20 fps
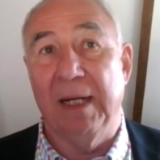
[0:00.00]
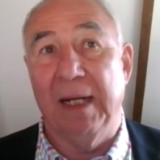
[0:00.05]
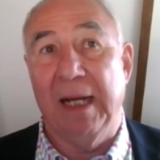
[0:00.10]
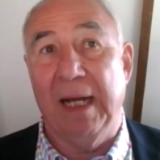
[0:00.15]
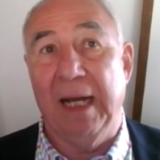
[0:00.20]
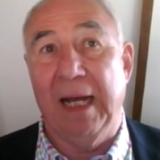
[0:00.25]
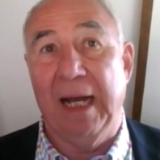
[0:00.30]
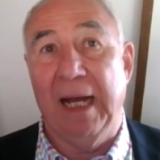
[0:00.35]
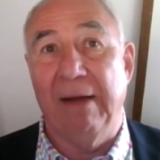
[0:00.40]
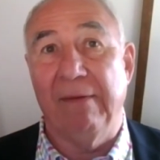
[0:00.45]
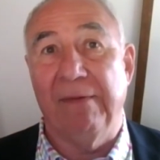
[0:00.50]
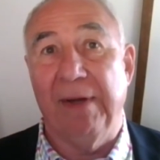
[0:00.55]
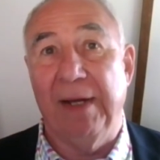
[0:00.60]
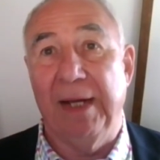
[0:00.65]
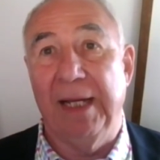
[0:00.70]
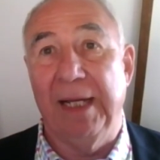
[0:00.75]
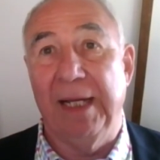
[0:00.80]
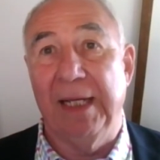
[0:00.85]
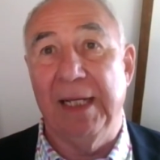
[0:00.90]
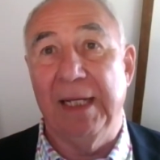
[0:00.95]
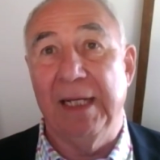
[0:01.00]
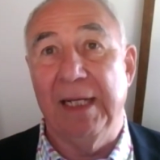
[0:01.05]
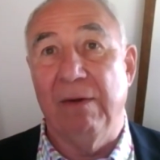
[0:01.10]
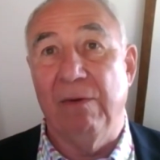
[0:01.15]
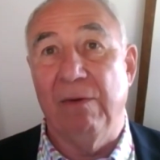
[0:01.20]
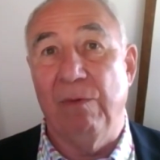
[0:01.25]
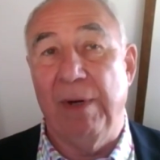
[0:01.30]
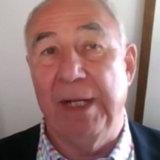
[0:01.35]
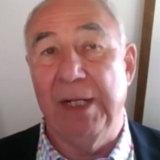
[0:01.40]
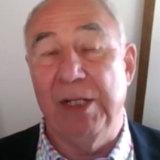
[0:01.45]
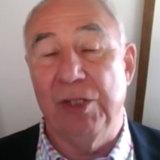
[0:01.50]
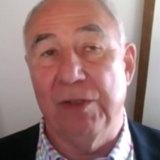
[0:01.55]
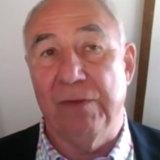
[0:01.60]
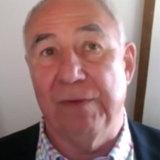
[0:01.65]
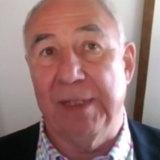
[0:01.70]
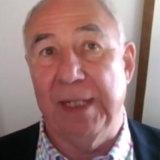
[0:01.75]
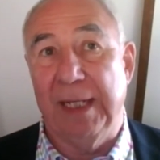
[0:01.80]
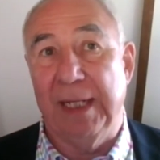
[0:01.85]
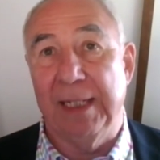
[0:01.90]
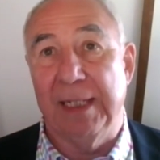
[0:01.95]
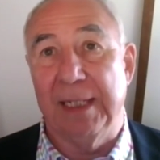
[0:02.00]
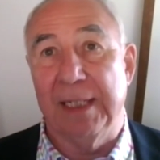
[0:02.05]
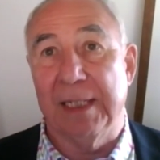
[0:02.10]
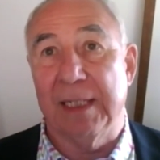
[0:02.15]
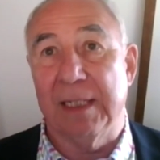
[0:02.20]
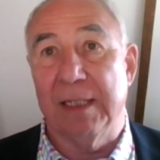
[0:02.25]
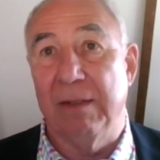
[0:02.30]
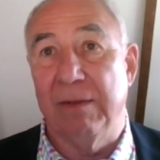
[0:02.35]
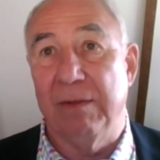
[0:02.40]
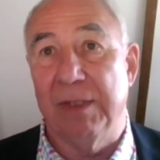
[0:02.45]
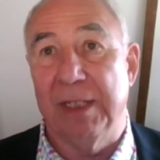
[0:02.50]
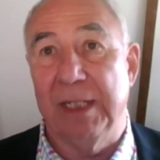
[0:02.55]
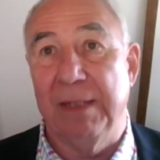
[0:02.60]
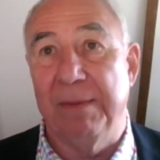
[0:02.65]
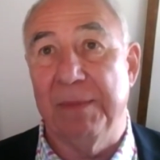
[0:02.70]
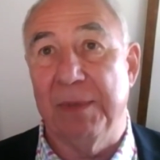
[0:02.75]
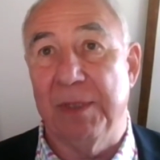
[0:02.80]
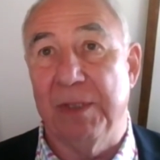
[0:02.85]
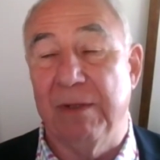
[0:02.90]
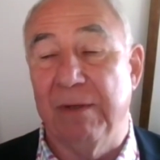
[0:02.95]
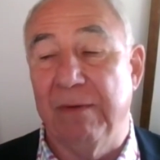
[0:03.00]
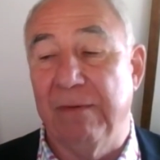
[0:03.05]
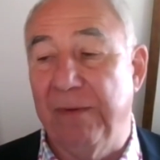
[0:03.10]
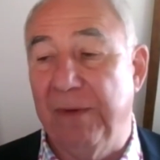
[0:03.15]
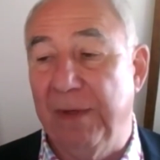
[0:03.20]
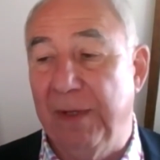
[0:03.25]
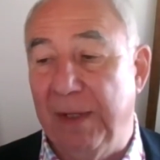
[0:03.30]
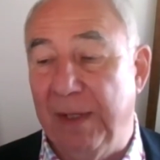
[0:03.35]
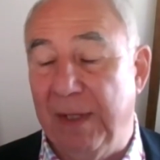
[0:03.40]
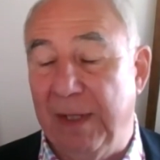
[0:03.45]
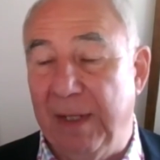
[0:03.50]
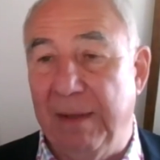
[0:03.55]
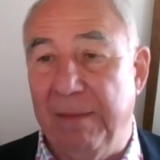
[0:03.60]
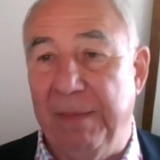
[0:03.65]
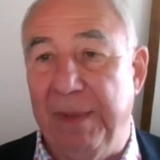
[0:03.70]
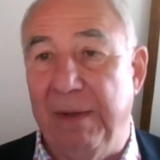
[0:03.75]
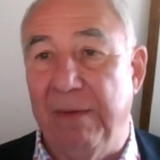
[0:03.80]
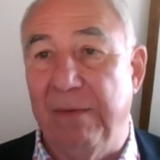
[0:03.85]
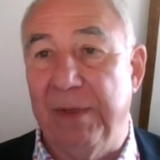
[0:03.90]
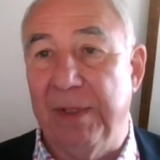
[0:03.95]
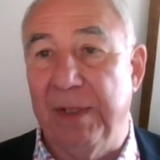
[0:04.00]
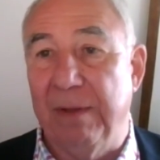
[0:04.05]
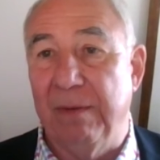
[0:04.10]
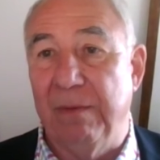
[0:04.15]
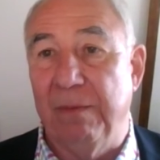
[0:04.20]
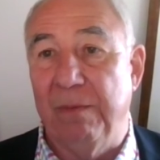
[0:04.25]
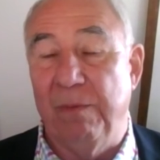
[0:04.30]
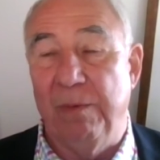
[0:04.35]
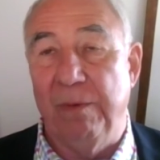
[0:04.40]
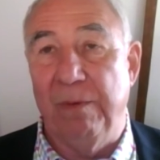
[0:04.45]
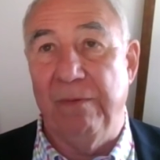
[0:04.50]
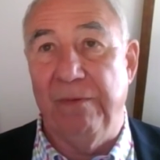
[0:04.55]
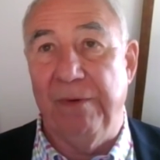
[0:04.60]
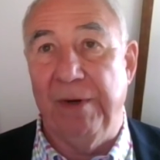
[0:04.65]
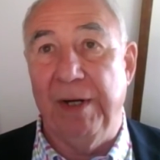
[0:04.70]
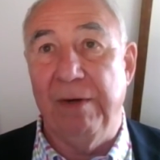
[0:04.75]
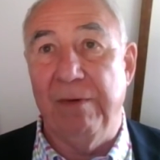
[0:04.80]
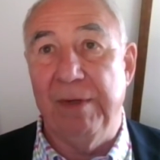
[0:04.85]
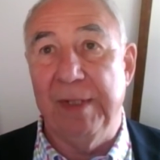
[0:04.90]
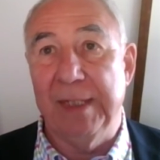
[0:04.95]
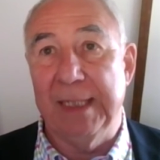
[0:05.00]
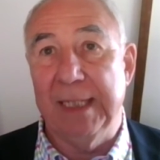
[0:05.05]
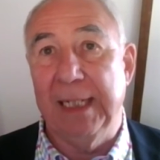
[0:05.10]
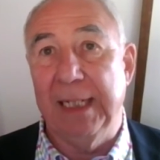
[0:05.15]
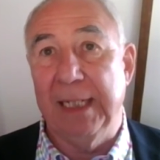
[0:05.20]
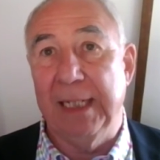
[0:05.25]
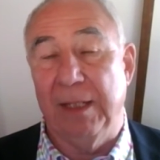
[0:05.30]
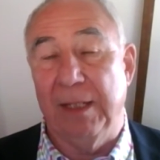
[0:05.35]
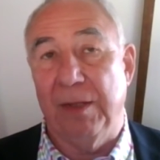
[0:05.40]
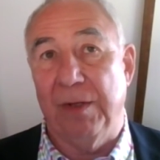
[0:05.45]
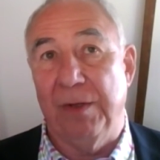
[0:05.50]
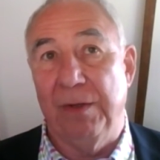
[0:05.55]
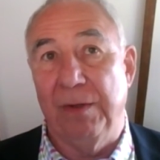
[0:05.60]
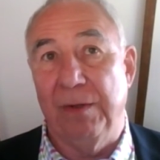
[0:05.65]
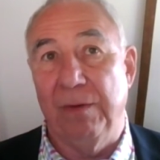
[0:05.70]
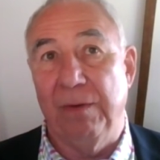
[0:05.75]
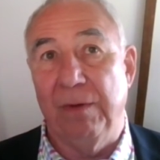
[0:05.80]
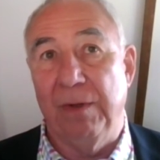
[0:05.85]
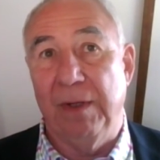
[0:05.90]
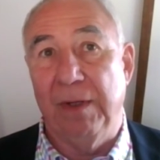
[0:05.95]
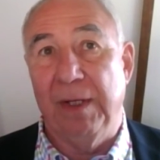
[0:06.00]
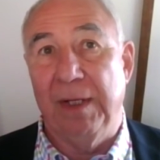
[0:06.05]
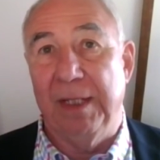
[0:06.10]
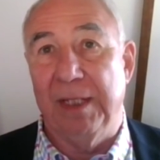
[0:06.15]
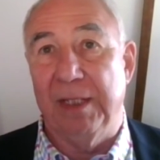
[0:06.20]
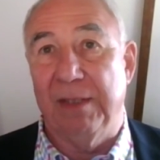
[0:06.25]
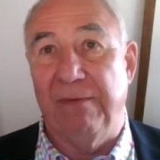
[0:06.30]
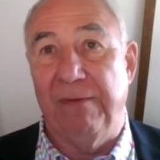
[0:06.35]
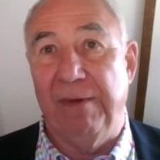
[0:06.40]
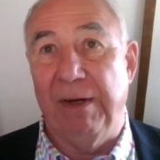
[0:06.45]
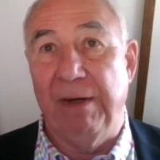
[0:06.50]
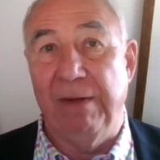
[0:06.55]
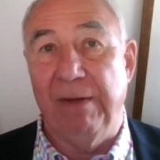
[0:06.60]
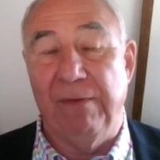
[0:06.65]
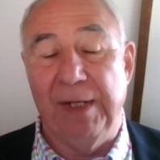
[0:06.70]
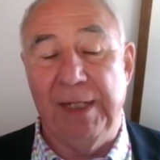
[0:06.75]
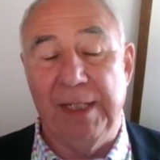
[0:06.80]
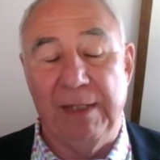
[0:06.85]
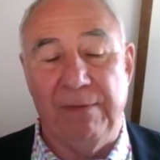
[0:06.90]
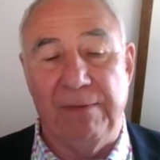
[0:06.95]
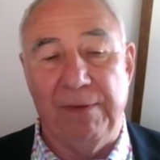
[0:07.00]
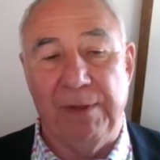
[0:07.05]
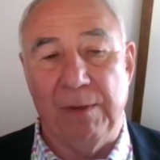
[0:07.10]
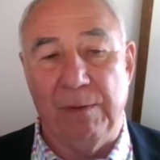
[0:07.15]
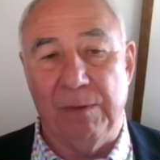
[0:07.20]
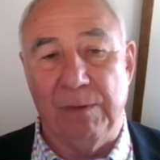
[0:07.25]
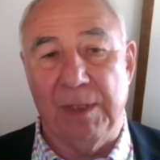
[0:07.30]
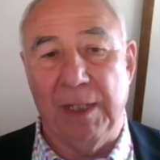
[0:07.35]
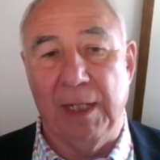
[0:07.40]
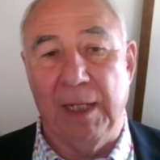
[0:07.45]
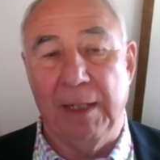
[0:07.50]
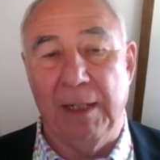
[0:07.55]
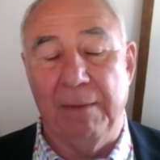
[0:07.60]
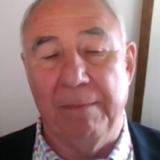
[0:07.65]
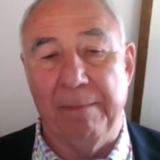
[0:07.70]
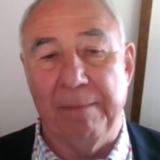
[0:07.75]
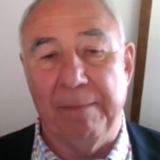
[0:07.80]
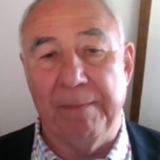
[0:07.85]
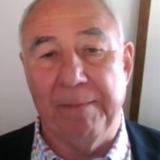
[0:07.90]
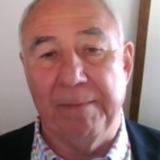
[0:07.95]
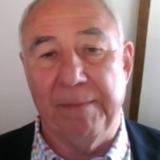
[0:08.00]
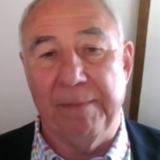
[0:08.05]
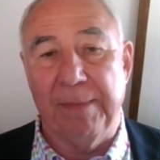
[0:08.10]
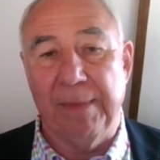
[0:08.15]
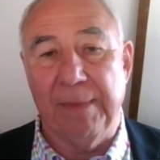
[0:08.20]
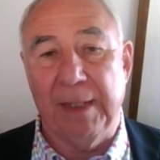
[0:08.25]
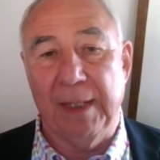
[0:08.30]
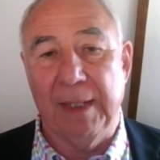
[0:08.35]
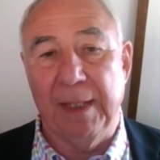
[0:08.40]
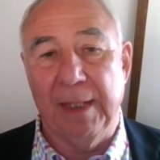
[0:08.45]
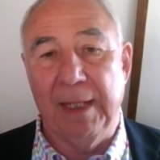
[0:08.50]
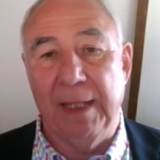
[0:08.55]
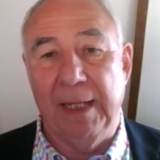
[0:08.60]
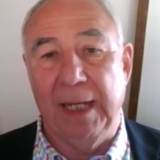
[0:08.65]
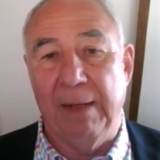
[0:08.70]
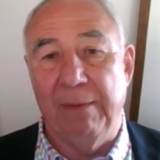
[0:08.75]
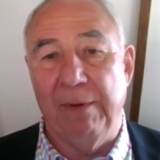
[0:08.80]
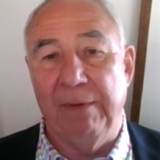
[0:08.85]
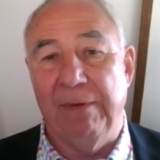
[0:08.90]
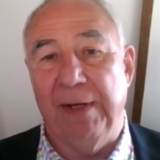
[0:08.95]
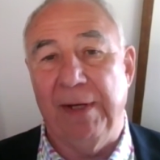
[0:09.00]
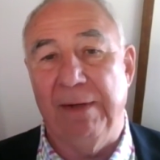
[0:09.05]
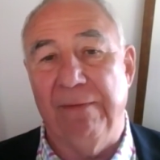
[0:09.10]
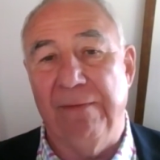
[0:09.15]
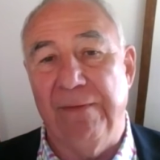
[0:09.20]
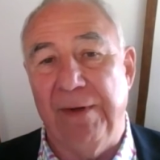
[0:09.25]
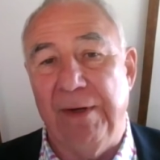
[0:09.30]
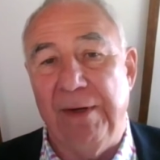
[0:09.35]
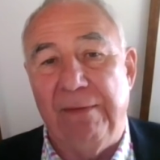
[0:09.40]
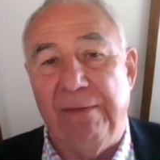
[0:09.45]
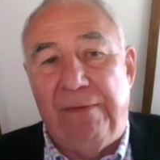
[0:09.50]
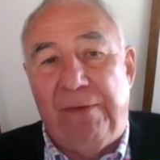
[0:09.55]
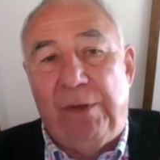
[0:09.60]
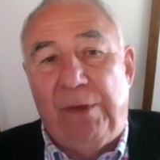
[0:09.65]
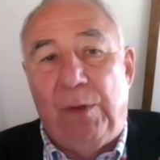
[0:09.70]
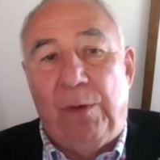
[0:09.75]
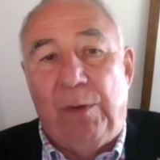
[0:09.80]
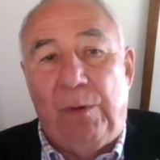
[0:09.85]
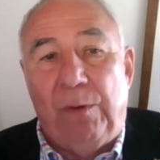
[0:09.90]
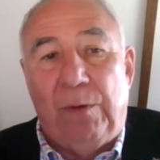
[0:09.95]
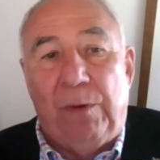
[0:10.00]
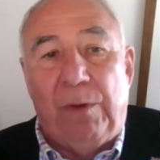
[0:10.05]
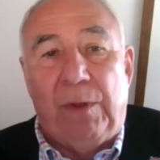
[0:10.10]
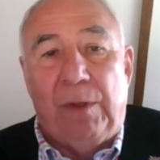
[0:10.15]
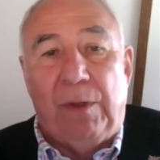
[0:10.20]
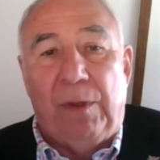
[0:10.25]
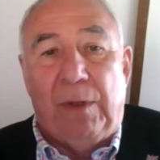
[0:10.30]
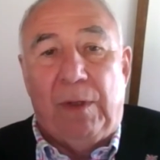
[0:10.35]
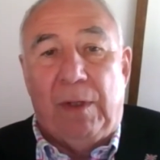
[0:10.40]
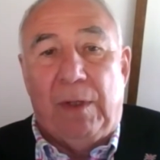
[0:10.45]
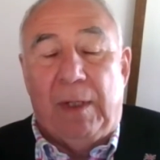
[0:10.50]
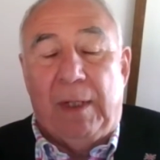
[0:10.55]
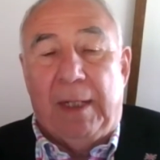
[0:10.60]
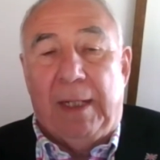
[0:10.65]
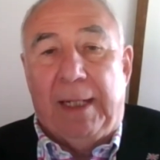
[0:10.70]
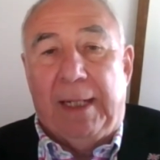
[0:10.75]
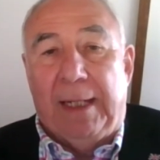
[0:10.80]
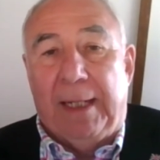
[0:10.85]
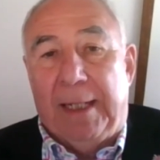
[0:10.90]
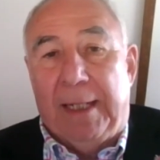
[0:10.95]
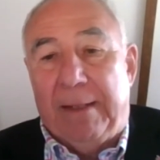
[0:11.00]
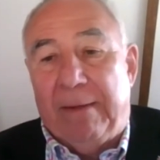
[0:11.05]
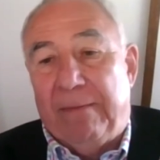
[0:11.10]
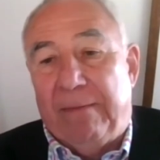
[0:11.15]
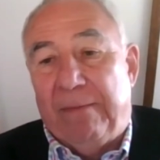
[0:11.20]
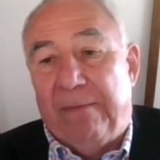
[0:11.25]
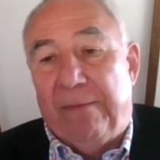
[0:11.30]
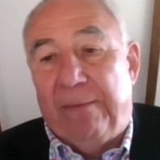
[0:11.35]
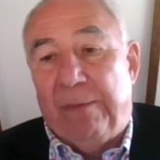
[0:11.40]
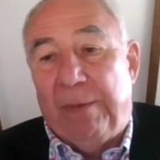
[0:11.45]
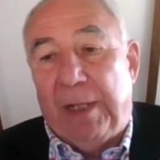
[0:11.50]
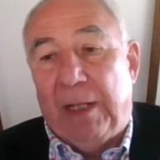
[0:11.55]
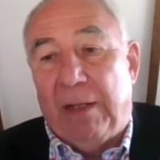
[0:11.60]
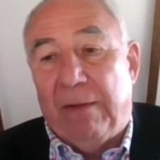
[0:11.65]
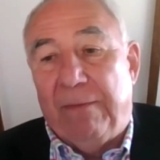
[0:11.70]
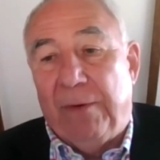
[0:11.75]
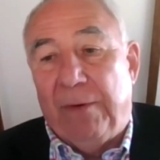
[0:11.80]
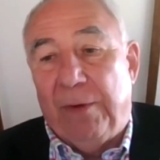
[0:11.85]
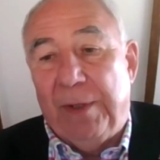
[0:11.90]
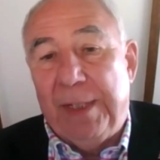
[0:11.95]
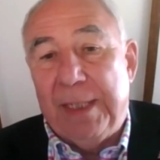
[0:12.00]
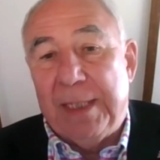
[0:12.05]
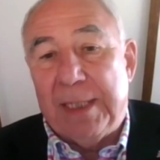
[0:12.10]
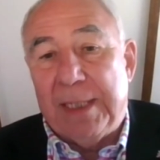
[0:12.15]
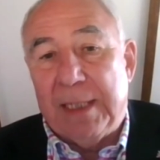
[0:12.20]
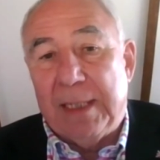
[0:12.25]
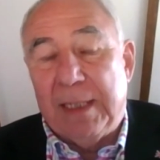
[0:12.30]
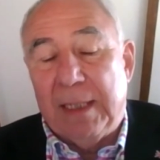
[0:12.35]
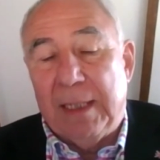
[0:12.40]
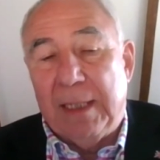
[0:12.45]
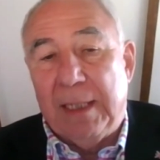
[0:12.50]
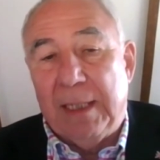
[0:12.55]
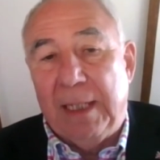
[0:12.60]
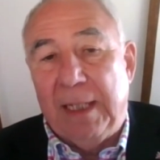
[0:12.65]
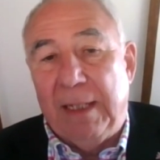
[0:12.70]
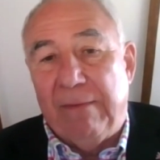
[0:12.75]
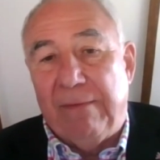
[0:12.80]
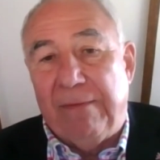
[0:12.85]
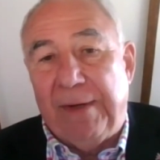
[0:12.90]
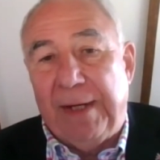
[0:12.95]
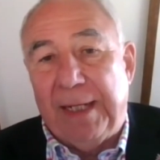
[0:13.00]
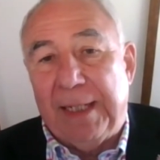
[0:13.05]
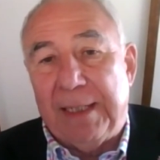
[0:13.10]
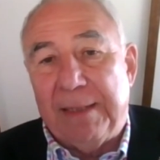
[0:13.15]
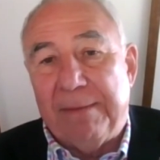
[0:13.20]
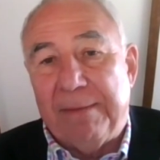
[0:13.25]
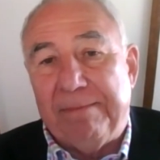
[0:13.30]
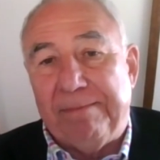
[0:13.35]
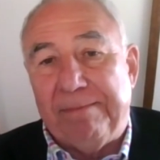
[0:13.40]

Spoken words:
have a range of tenants who seems to have been very resilient through this very, very difficult time. And we've had very few rental voids. In fact,